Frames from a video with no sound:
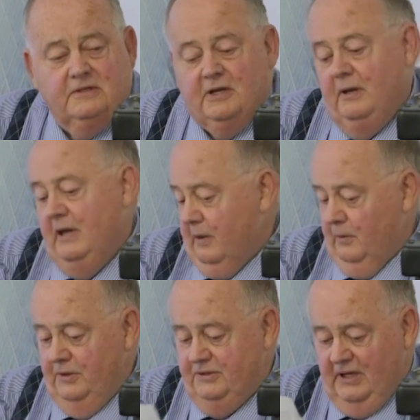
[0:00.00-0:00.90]
So in other
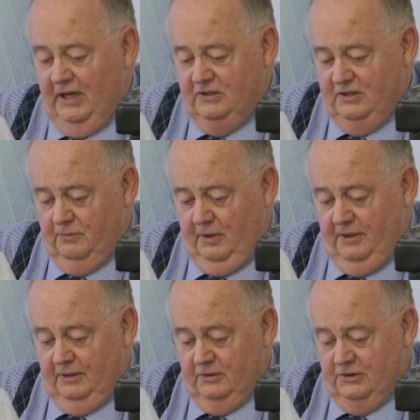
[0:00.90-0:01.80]
words, it aids in
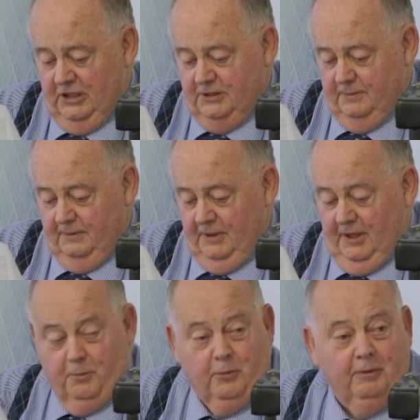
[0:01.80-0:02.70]
writing the judgment.
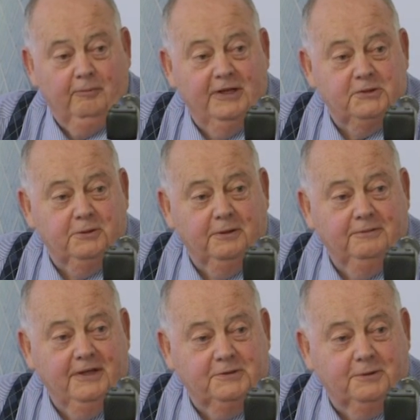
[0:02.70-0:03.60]
Well, that's
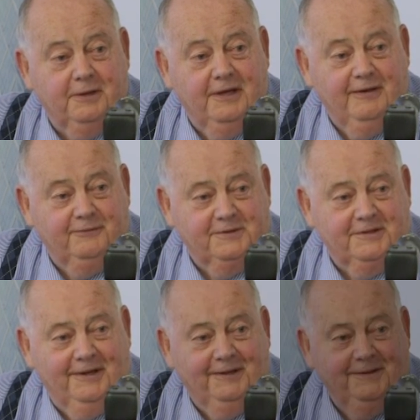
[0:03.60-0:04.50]
all I have to
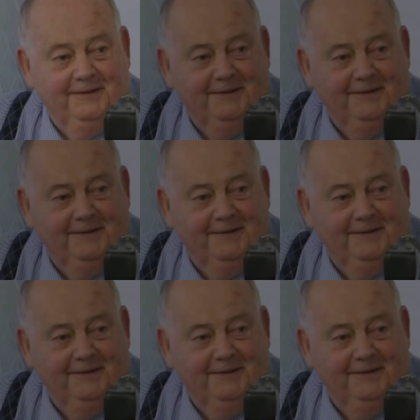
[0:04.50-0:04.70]
say.